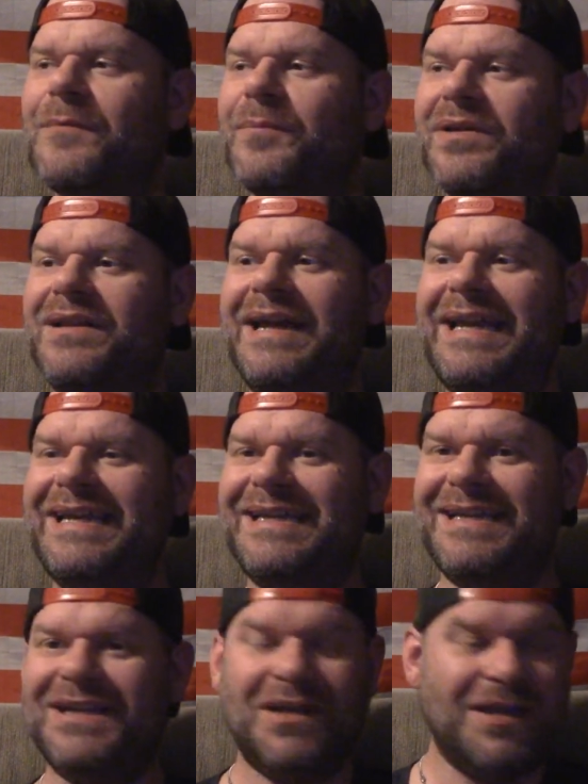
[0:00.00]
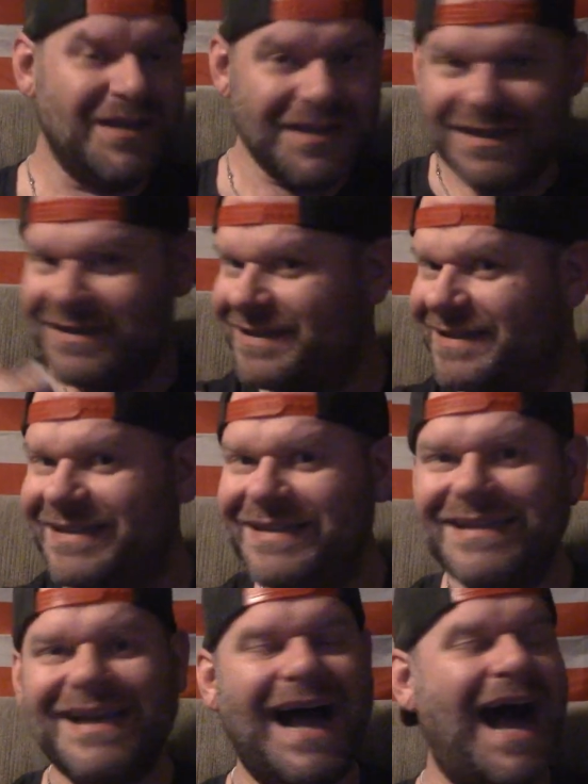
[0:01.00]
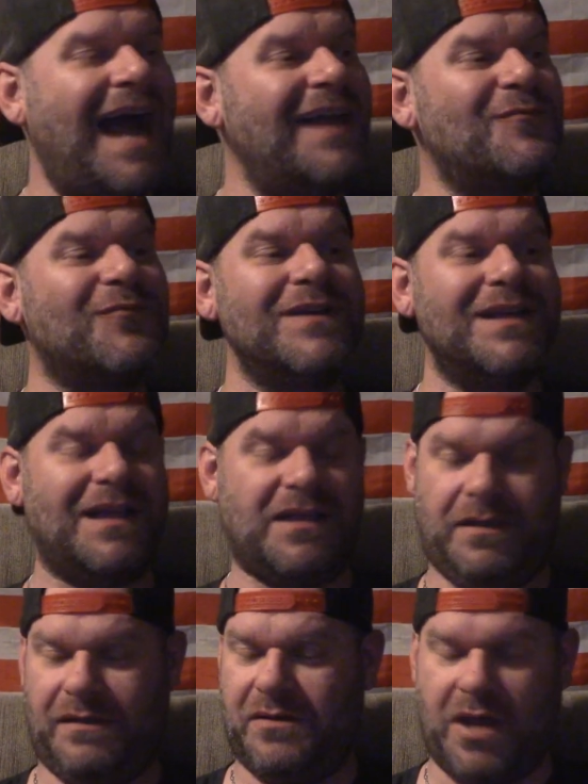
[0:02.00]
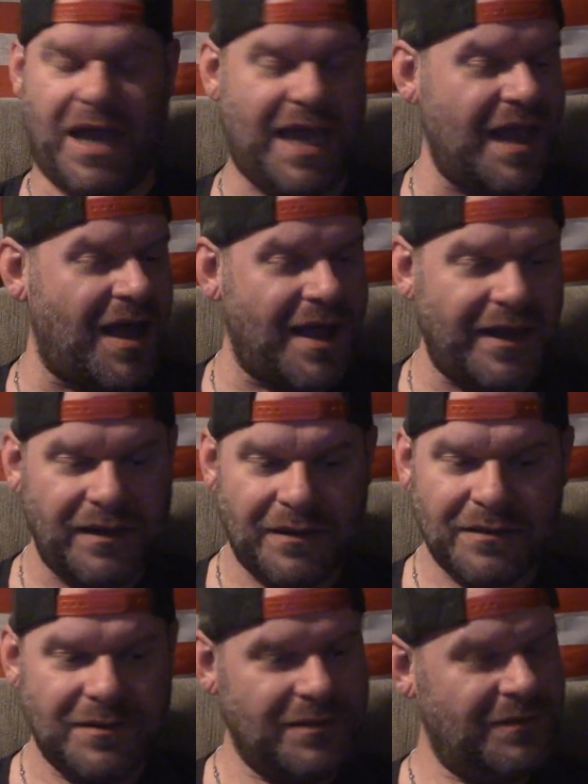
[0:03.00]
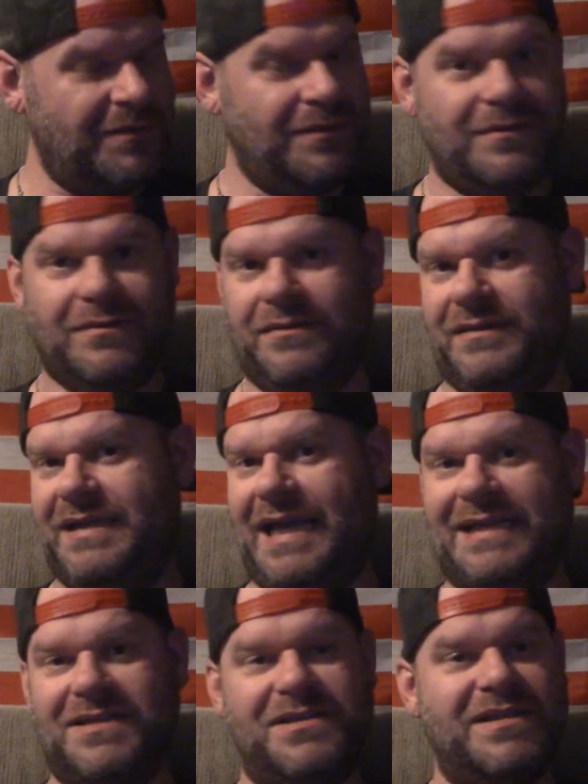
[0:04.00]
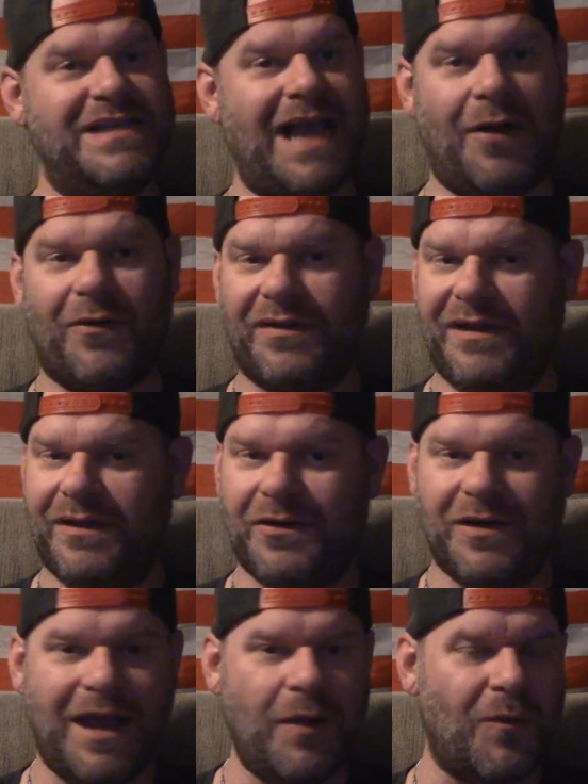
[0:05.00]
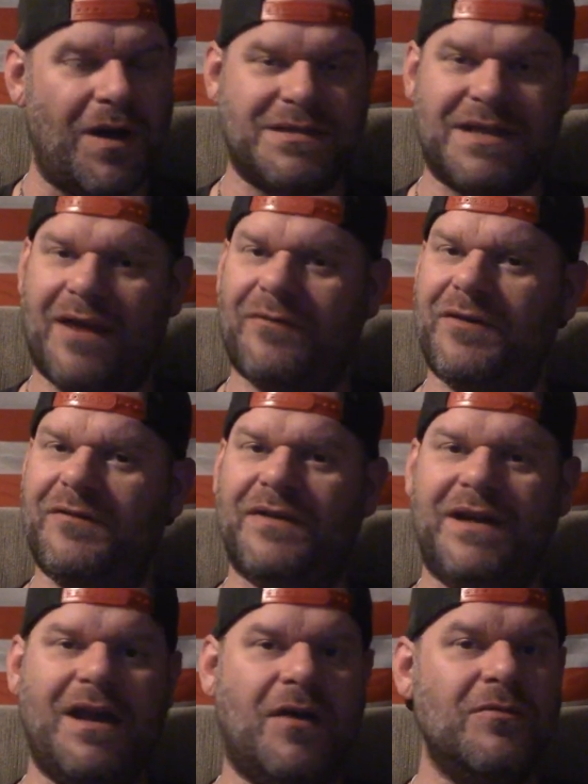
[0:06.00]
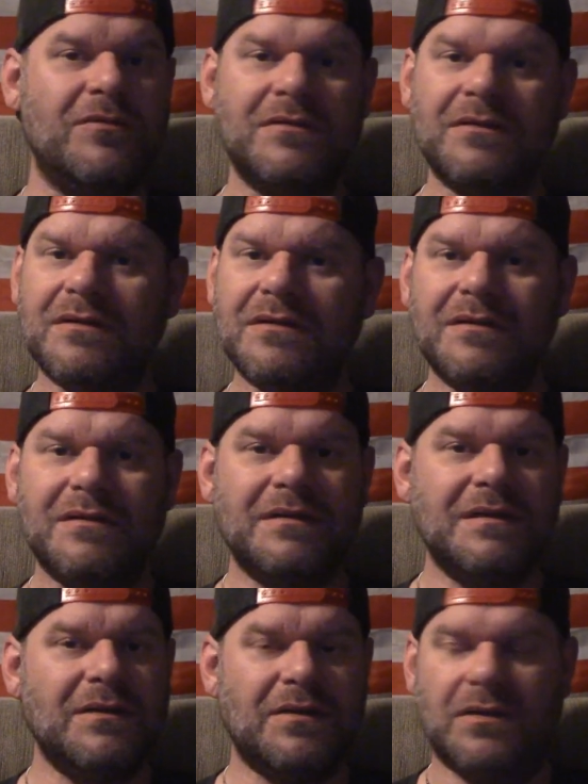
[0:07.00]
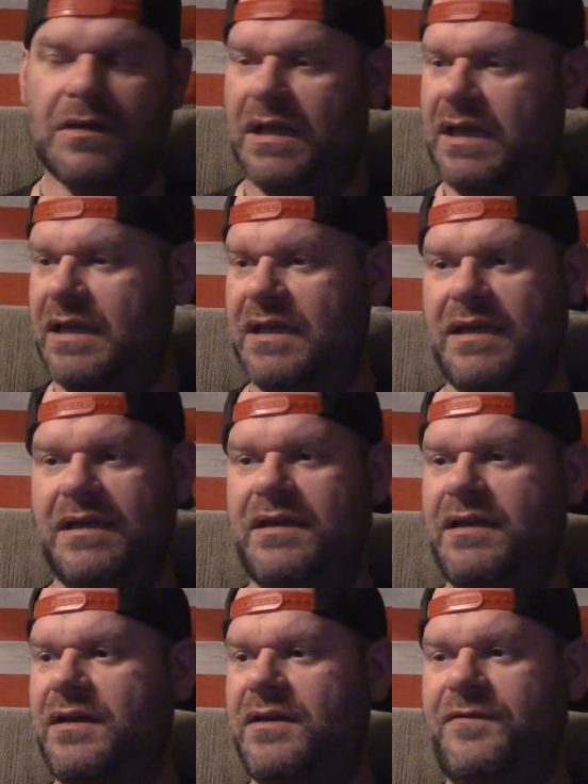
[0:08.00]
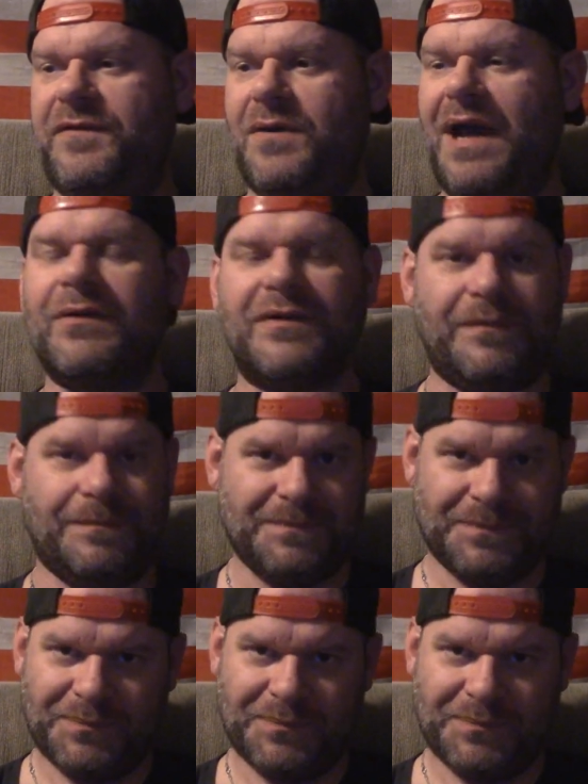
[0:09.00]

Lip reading: But like, AI can scour the internet, watch every video in a few hours.